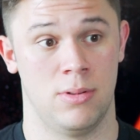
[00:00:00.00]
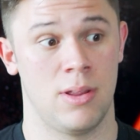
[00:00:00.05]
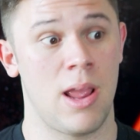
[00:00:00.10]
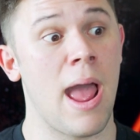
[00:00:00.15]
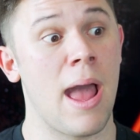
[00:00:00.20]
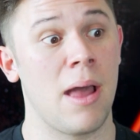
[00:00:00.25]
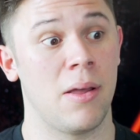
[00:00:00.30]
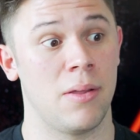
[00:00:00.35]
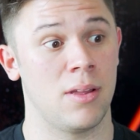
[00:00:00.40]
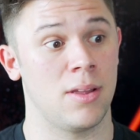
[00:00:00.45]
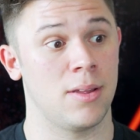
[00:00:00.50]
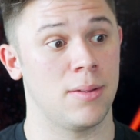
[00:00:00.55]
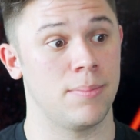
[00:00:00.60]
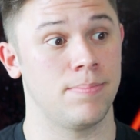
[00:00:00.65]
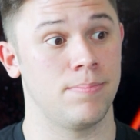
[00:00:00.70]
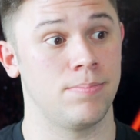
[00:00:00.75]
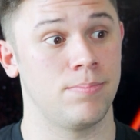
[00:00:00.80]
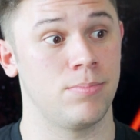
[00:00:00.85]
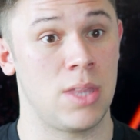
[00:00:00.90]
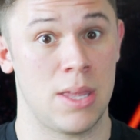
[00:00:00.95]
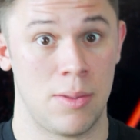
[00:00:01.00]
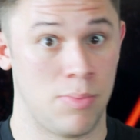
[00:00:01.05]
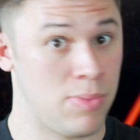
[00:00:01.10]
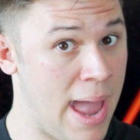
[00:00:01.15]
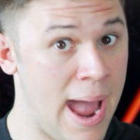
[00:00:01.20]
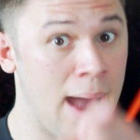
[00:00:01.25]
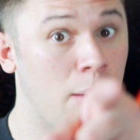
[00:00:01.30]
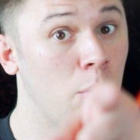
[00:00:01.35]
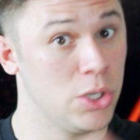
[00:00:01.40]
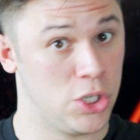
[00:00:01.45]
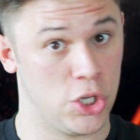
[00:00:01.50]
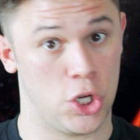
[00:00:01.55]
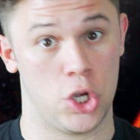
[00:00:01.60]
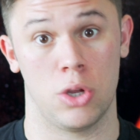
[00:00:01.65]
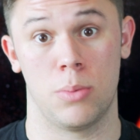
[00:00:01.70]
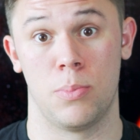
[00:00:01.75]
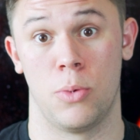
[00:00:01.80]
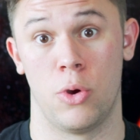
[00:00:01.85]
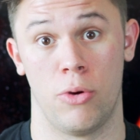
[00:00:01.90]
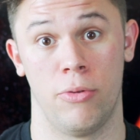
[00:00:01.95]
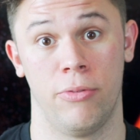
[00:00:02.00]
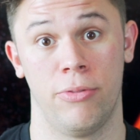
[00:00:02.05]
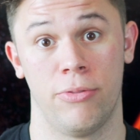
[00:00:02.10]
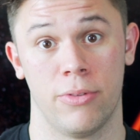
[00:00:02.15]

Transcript: That was a good move.